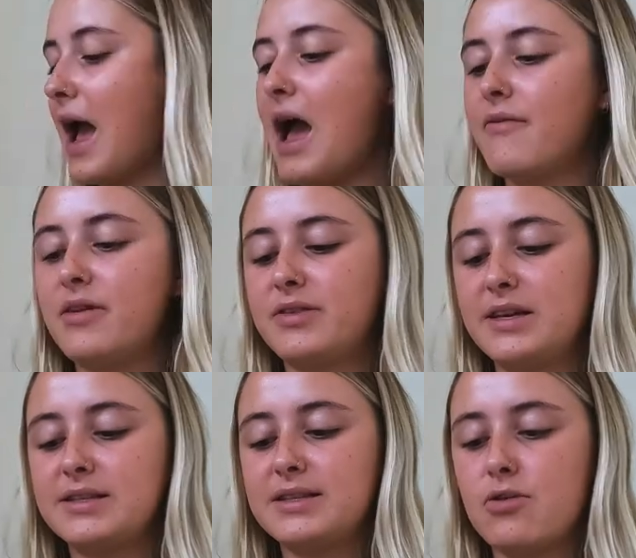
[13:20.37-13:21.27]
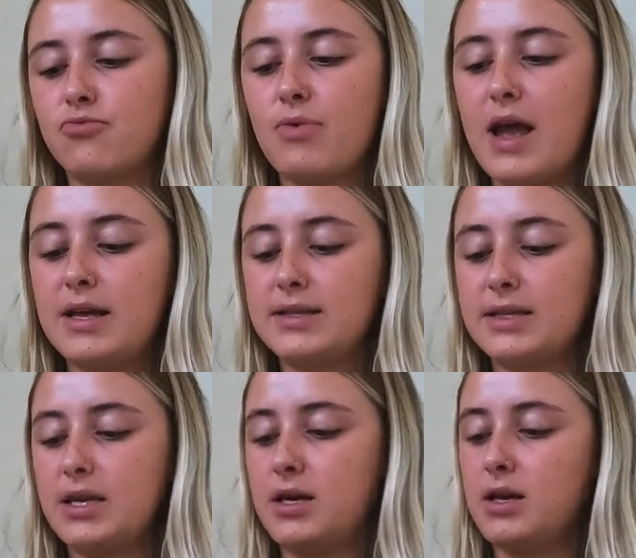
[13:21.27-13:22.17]
have this red
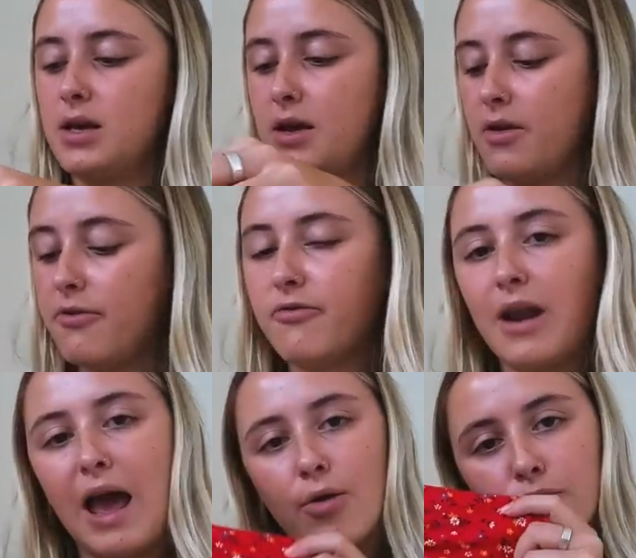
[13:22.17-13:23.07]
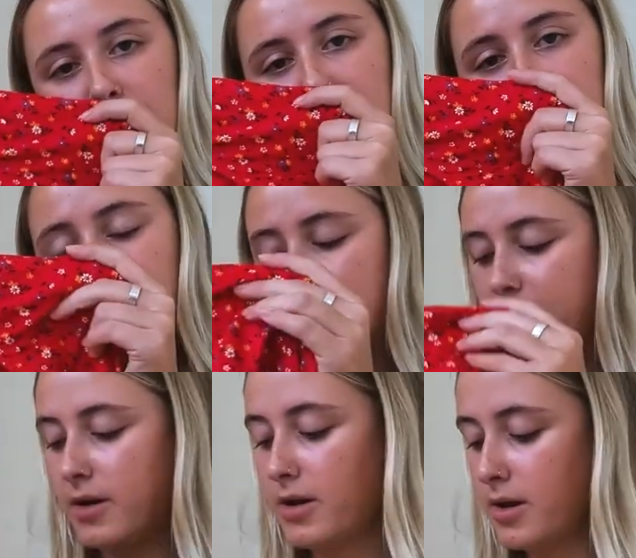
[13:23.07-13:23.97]
flowery
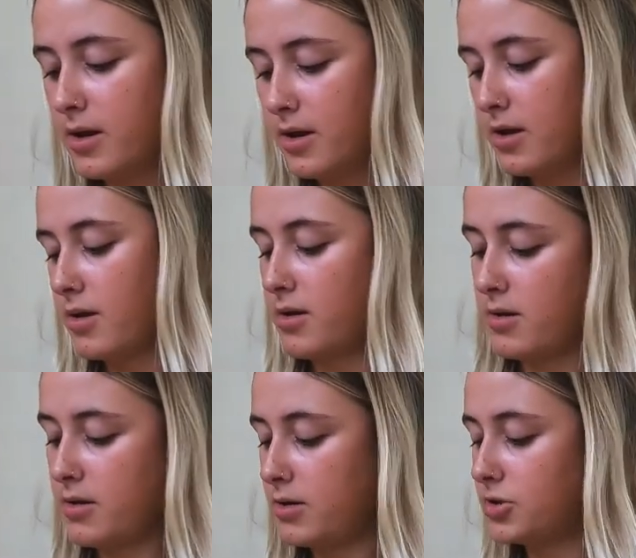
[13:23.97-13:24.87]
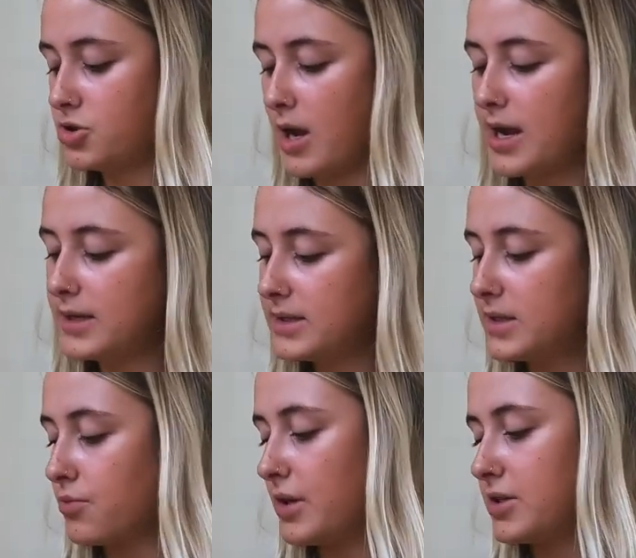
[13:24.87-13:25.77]

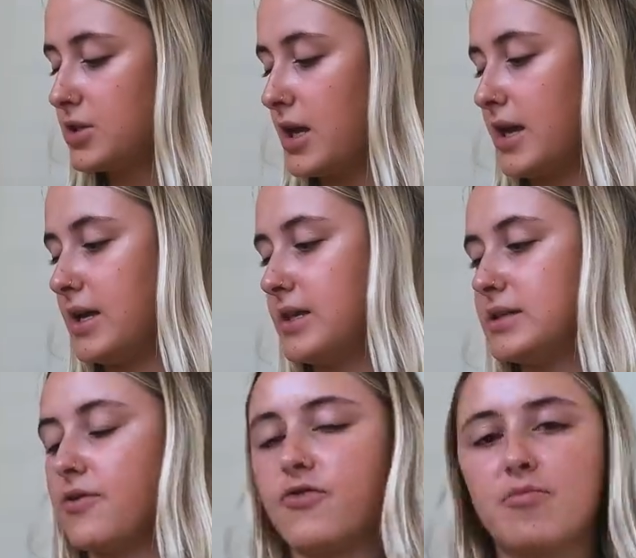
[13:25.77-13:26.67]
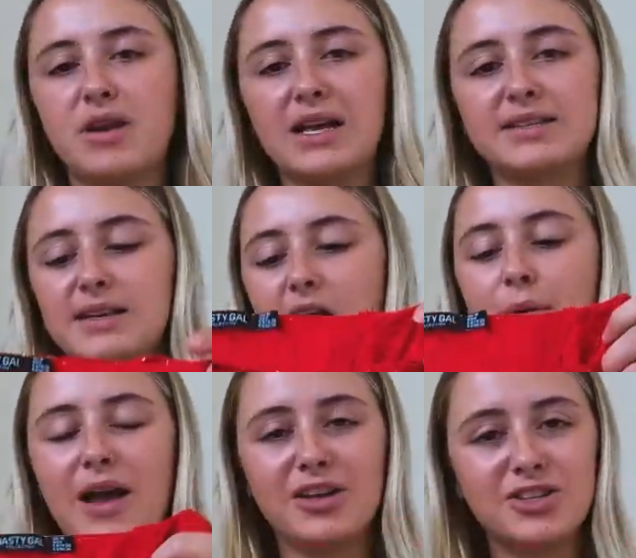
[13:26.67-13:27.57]
dress, which is from Nasty
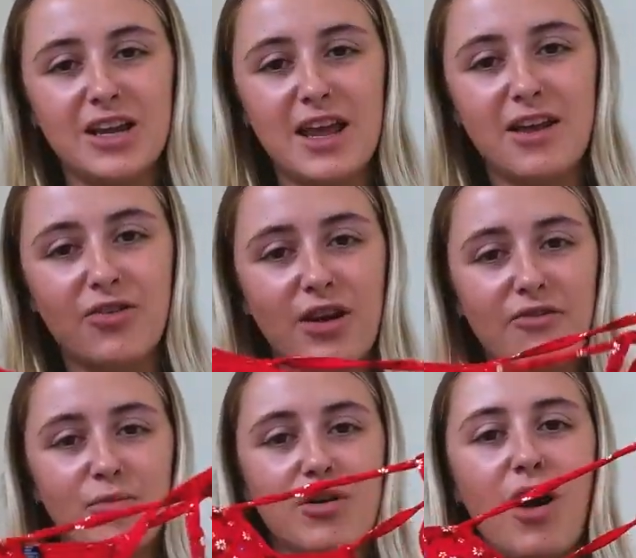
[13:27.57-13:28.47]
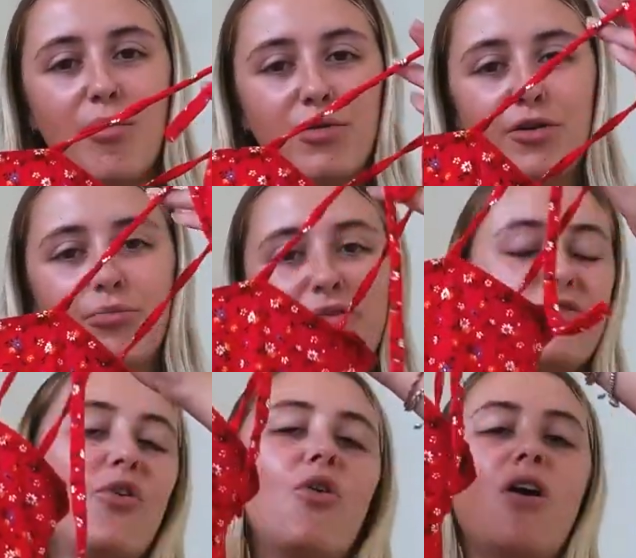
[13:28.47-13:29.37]
Gal. I actually got it from a car boot
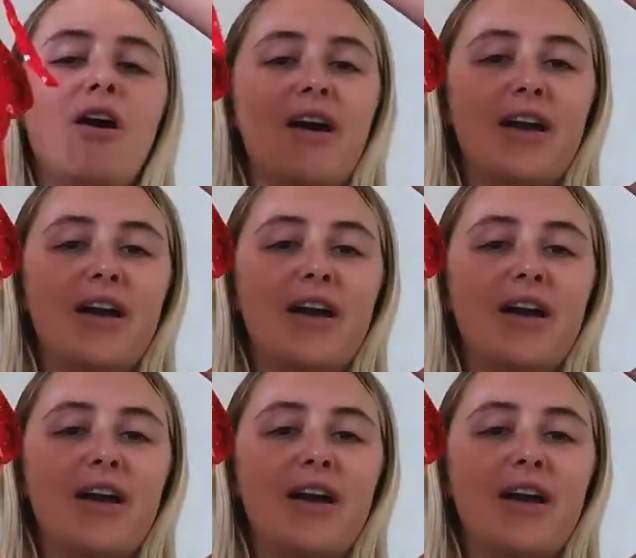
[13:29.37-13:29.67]
before